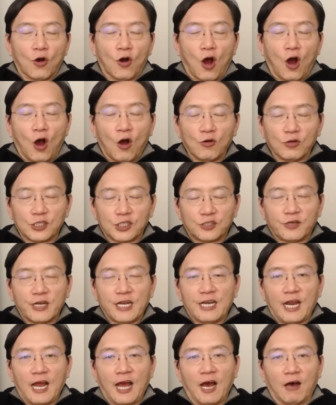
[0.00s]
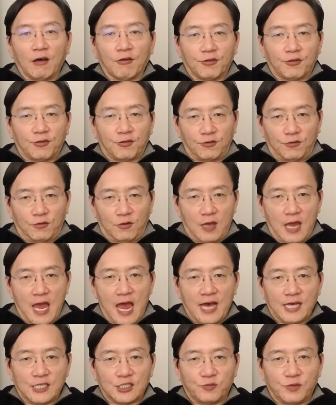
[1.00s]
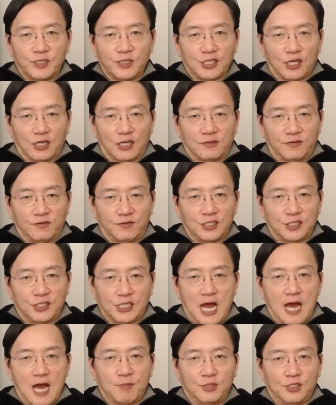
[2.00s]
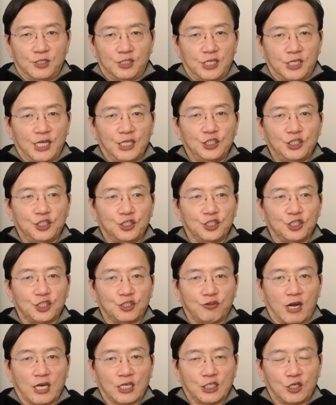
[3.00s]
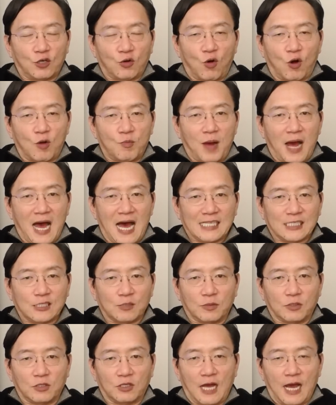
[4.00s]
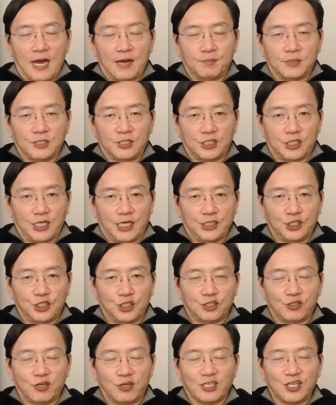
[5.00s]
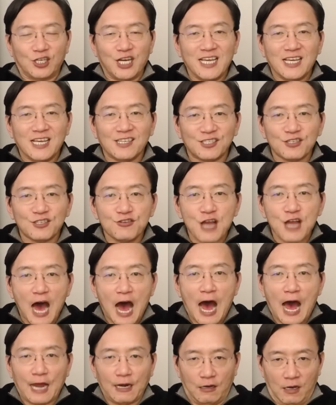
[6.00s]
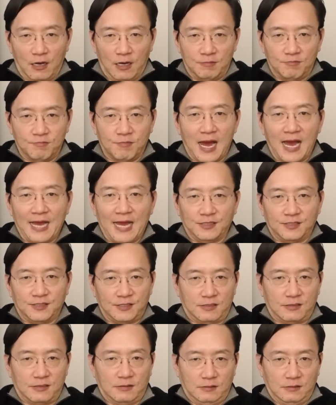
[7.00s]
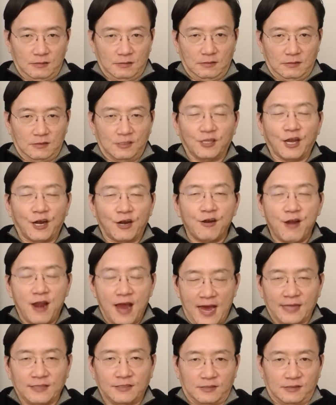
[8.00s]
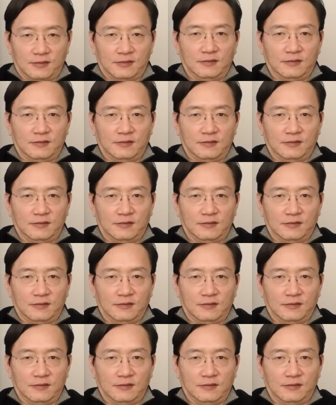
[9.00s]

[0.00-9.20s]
Oak Street Health, as a result of this compensation structure or possible compensation structure, is not unbiased. They're not.